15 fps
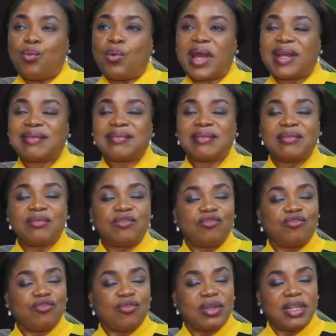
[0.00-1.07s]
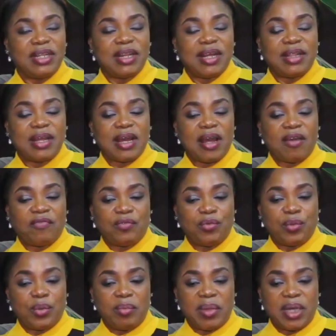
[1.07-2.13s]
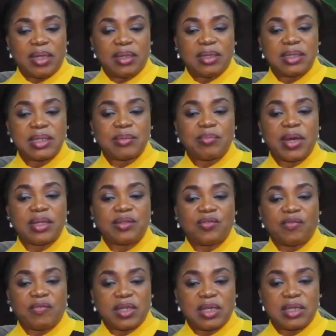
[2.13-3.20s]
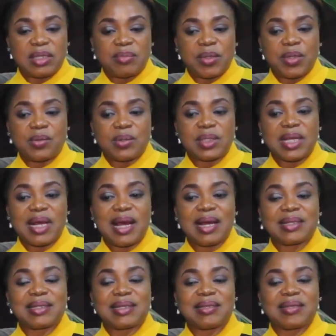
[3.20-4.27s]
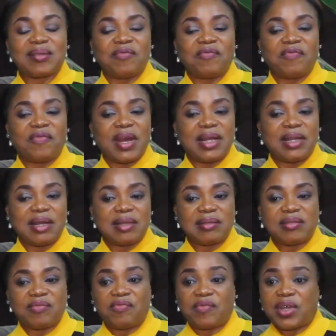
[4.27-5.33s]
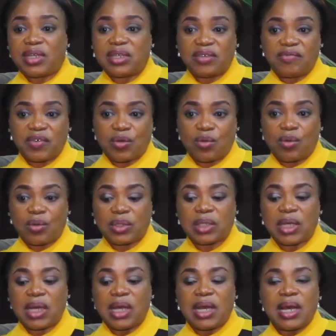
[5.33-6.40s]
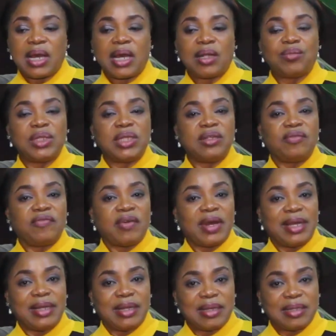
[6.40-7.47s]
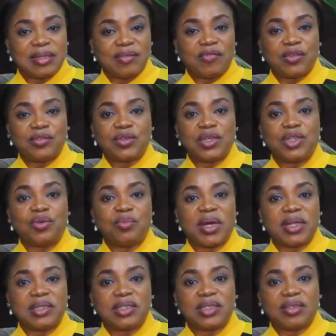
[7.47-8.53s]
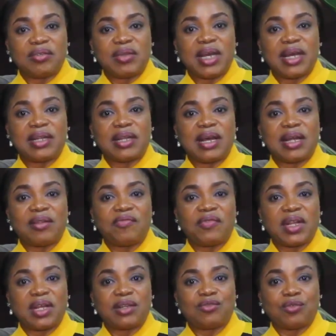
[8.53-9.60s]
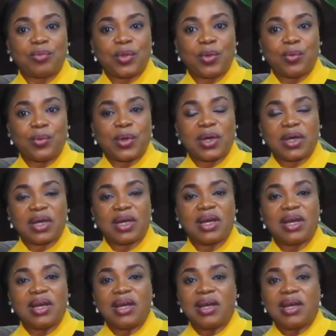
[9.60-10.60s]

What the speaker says: we're still struggling at the AfriWomen in spite of this, because accessing finance is very difficult, and we need finance if you're doing humanitarian and philanthropy work.